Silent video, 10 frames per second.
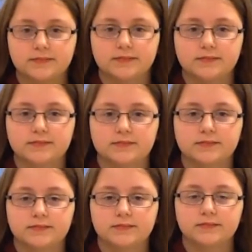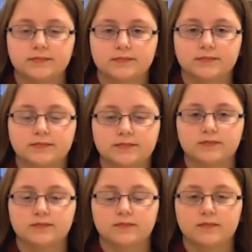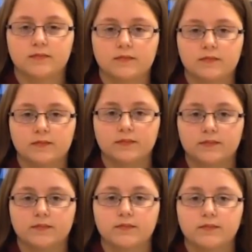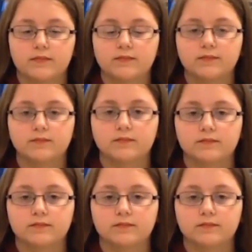(silent)